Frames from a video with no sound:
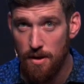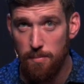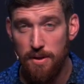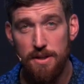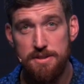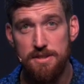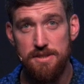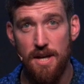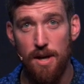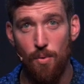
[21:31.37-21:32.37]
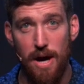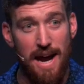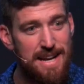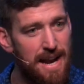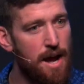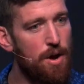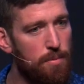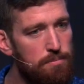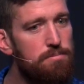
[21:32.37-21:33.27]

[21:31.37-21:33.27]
because he's saying, What? I need help.